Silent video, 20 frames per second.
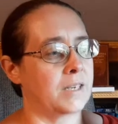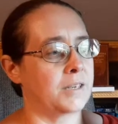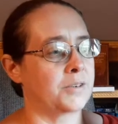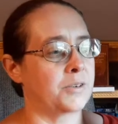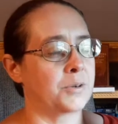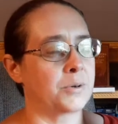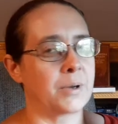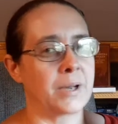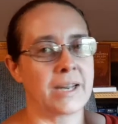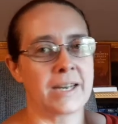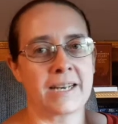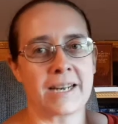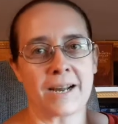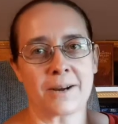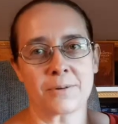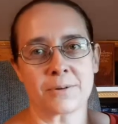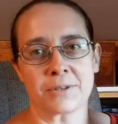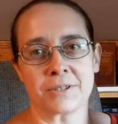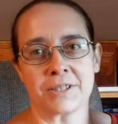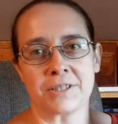I don't know, eight
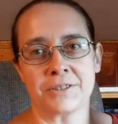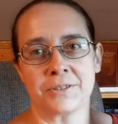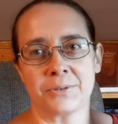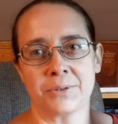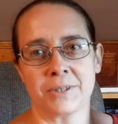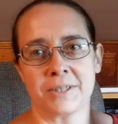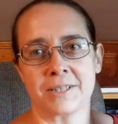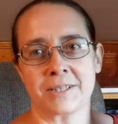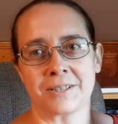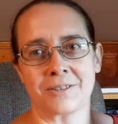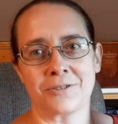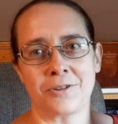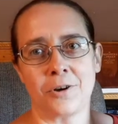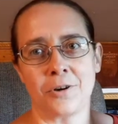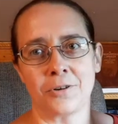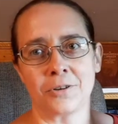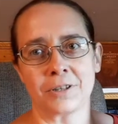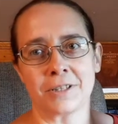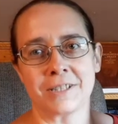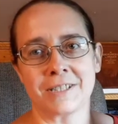hours into it. It's a
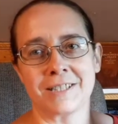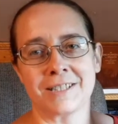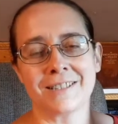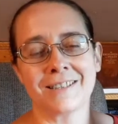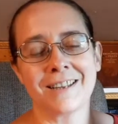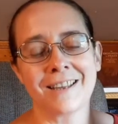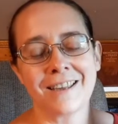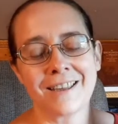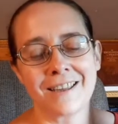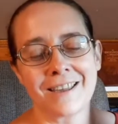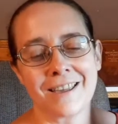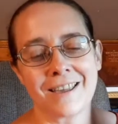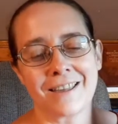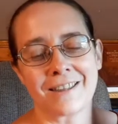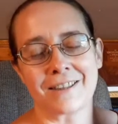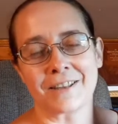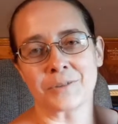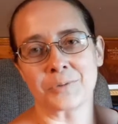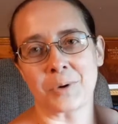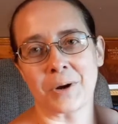long listen.
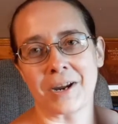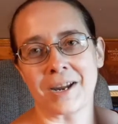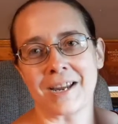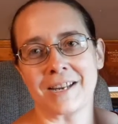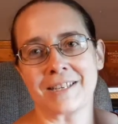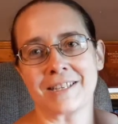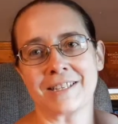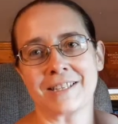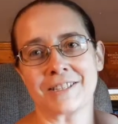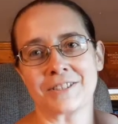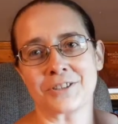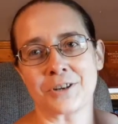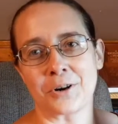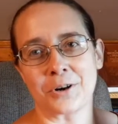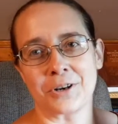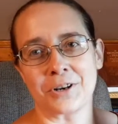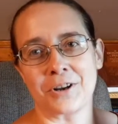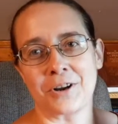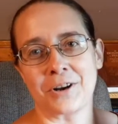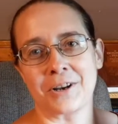That's why I had to get
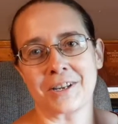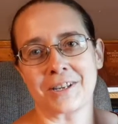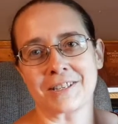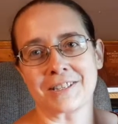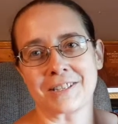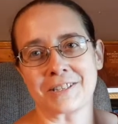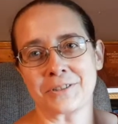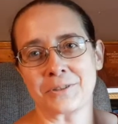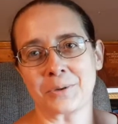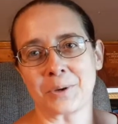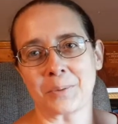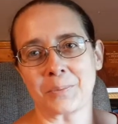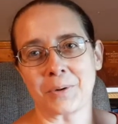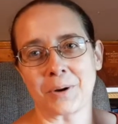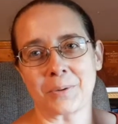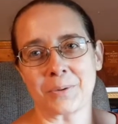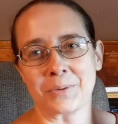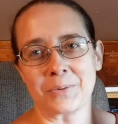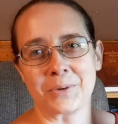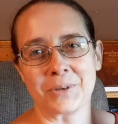started on it because I knew I
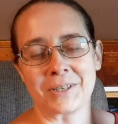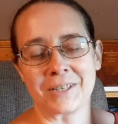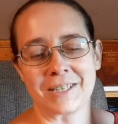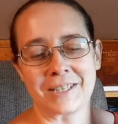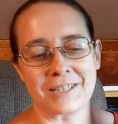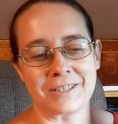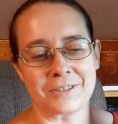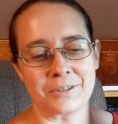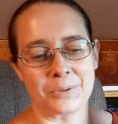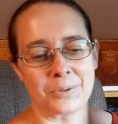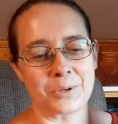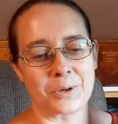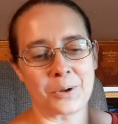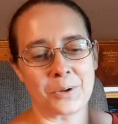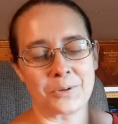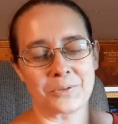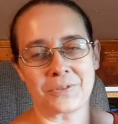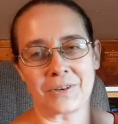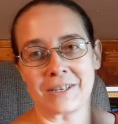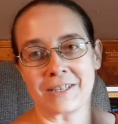probably wouldn't get to it
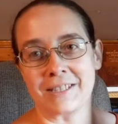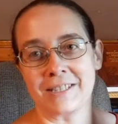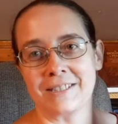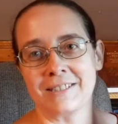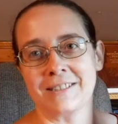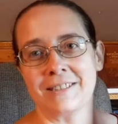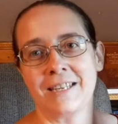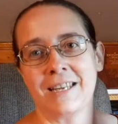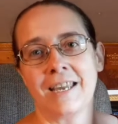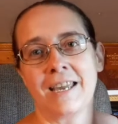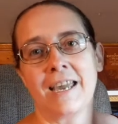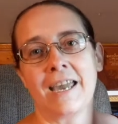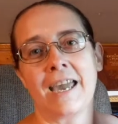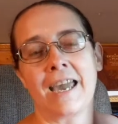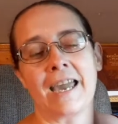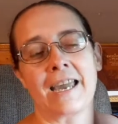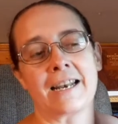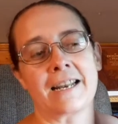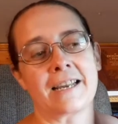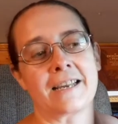all if I didn't
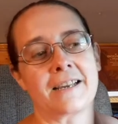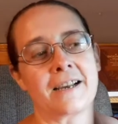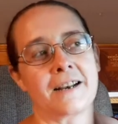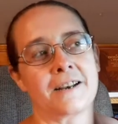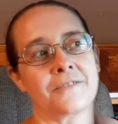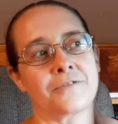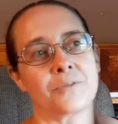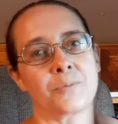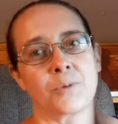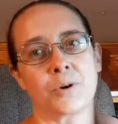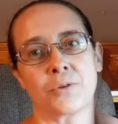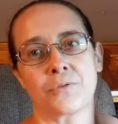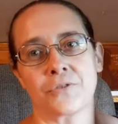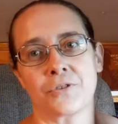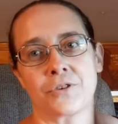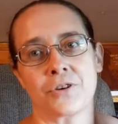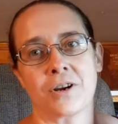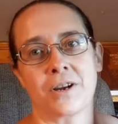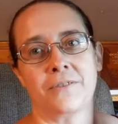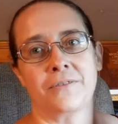and I got it from
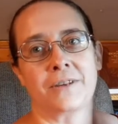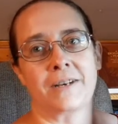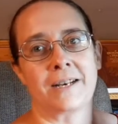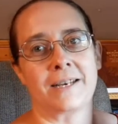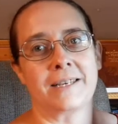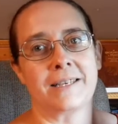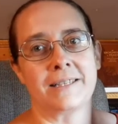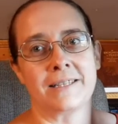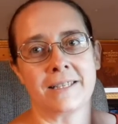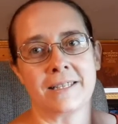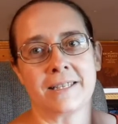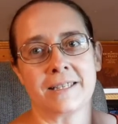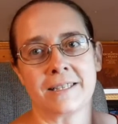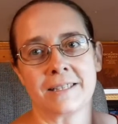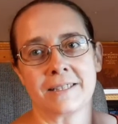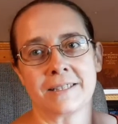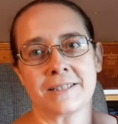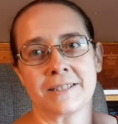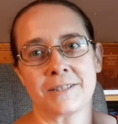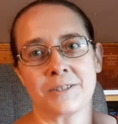Overdrive and I need to get
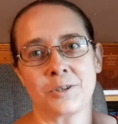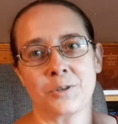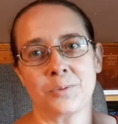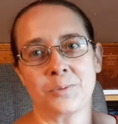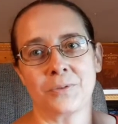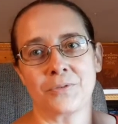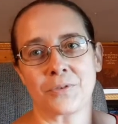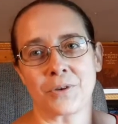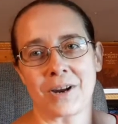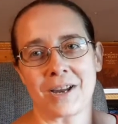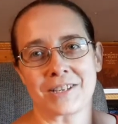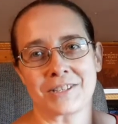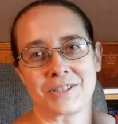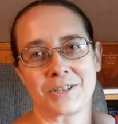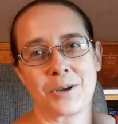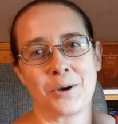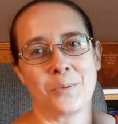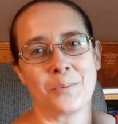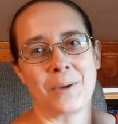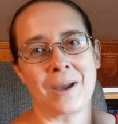it listened to before it has
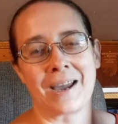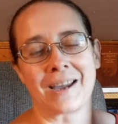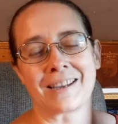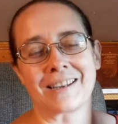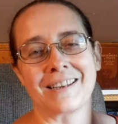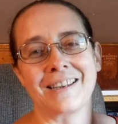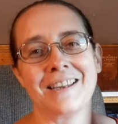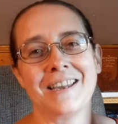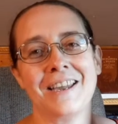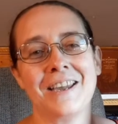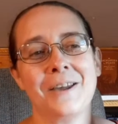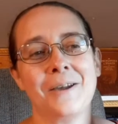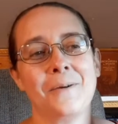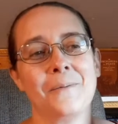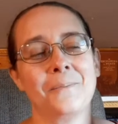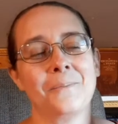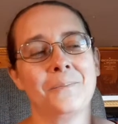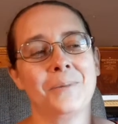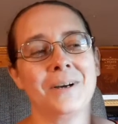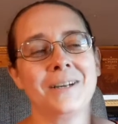to come back.
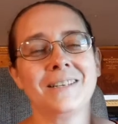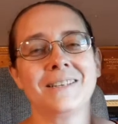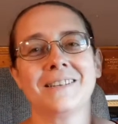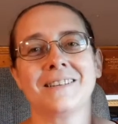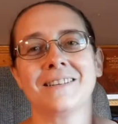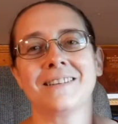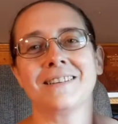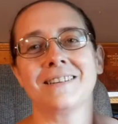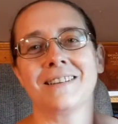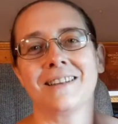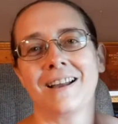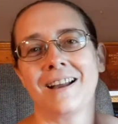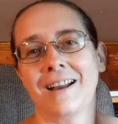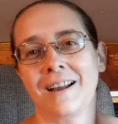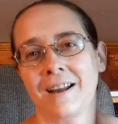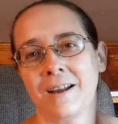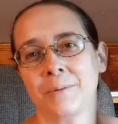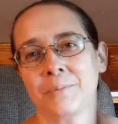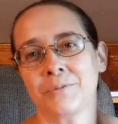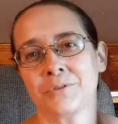But
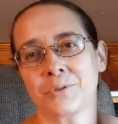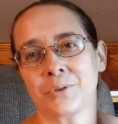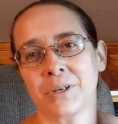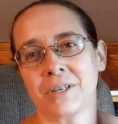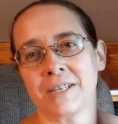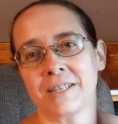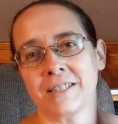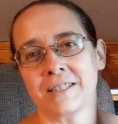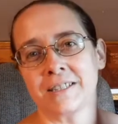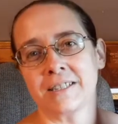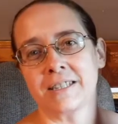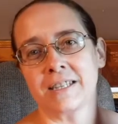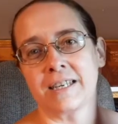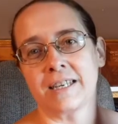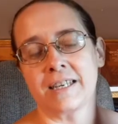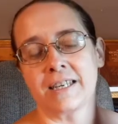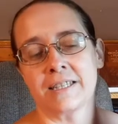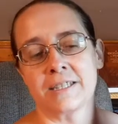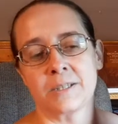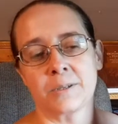I'm enjoying it.
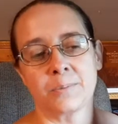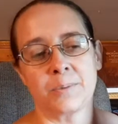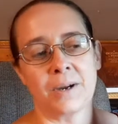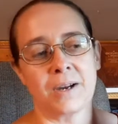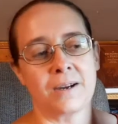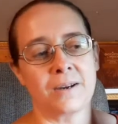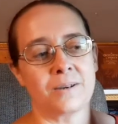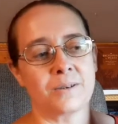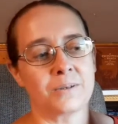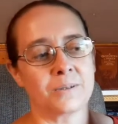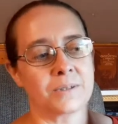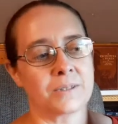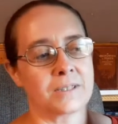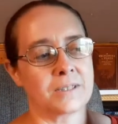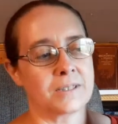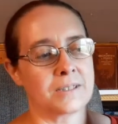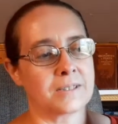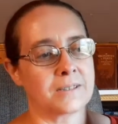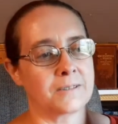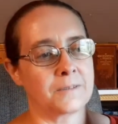It's about
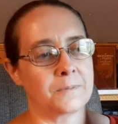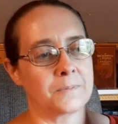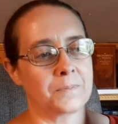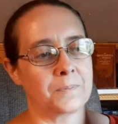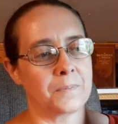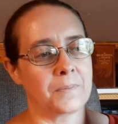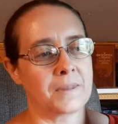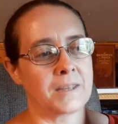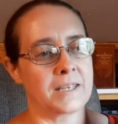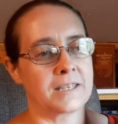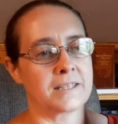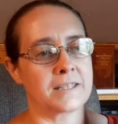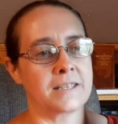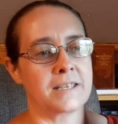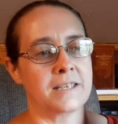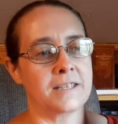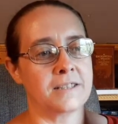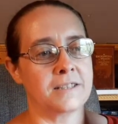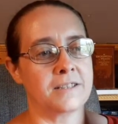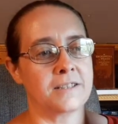uh, these
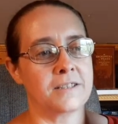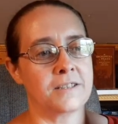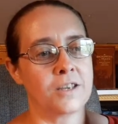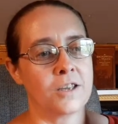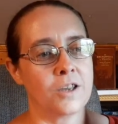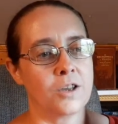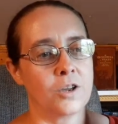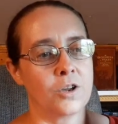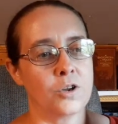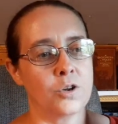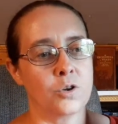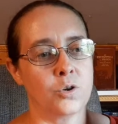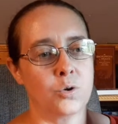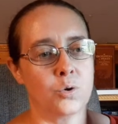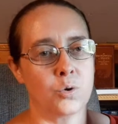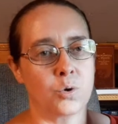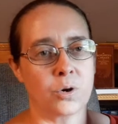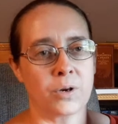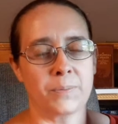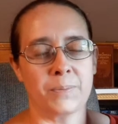kids
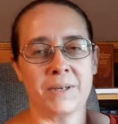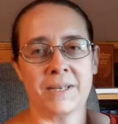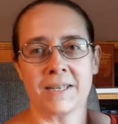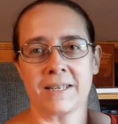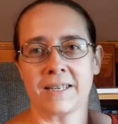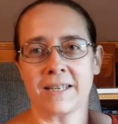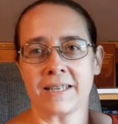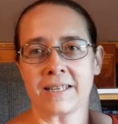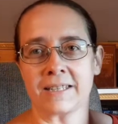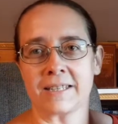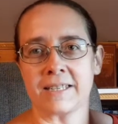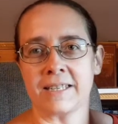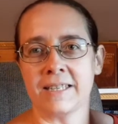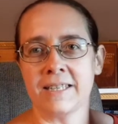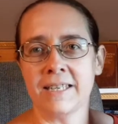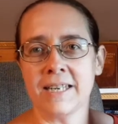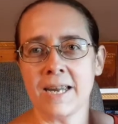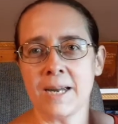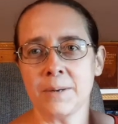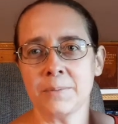who are being like
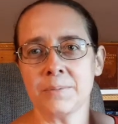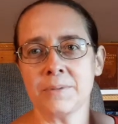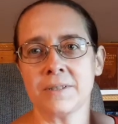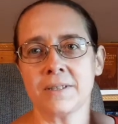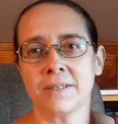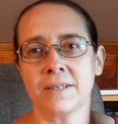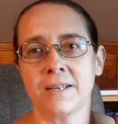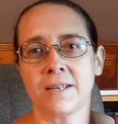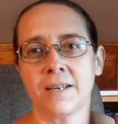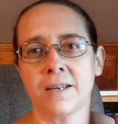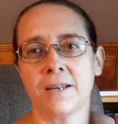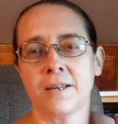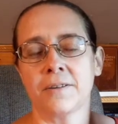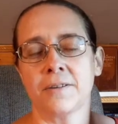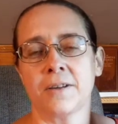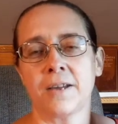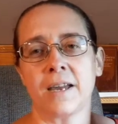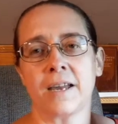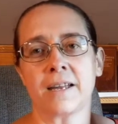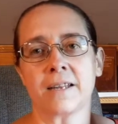kidnapped
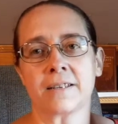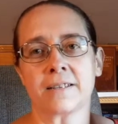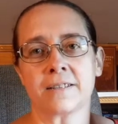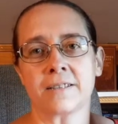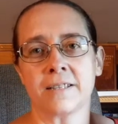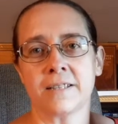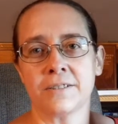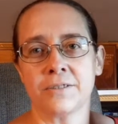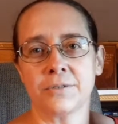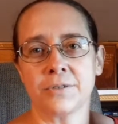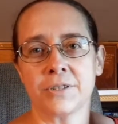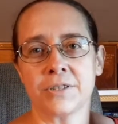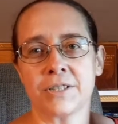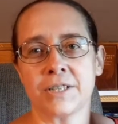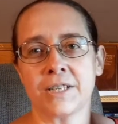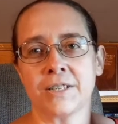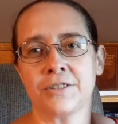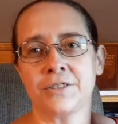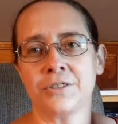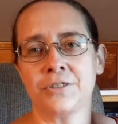and sent to
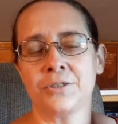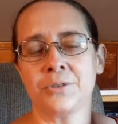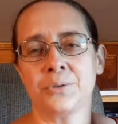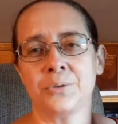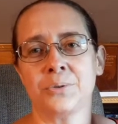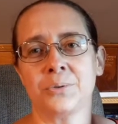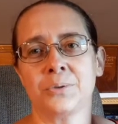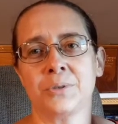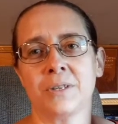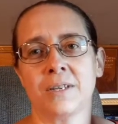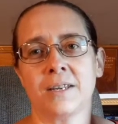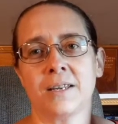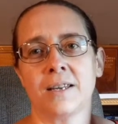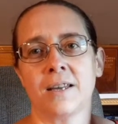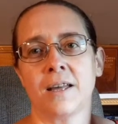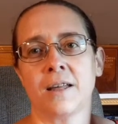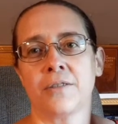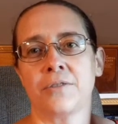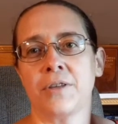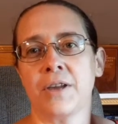this institute.
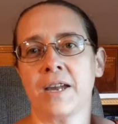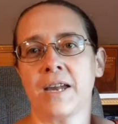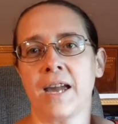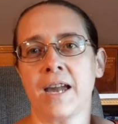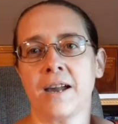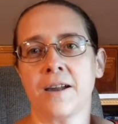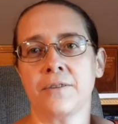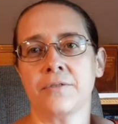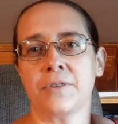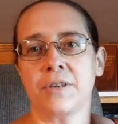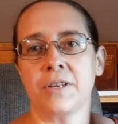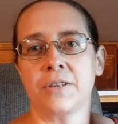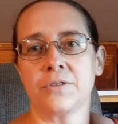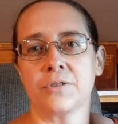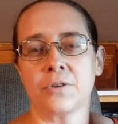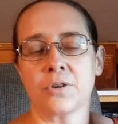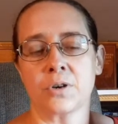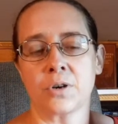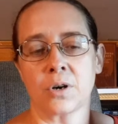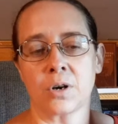They have
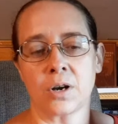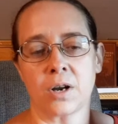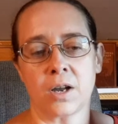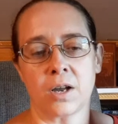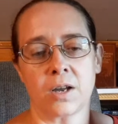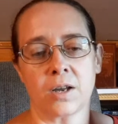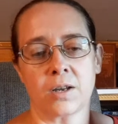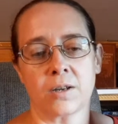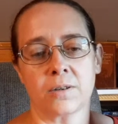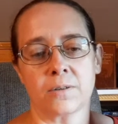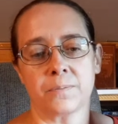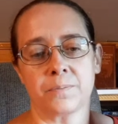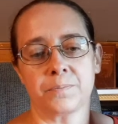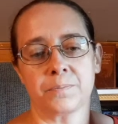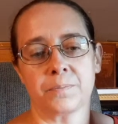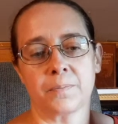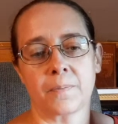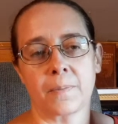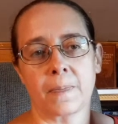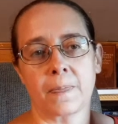either uh,
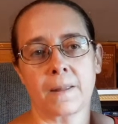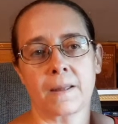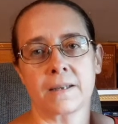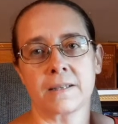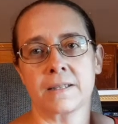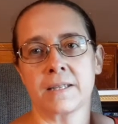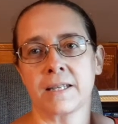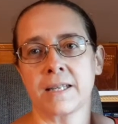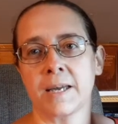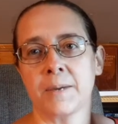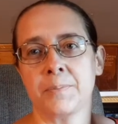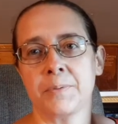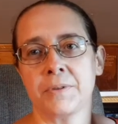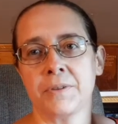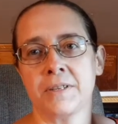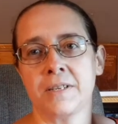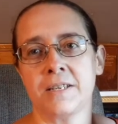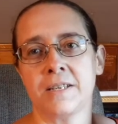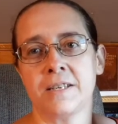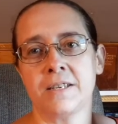
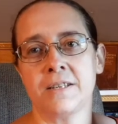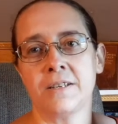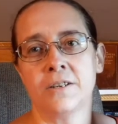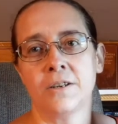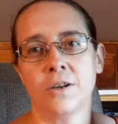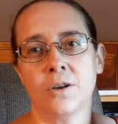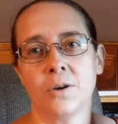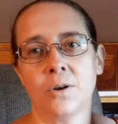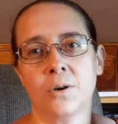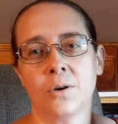telepathy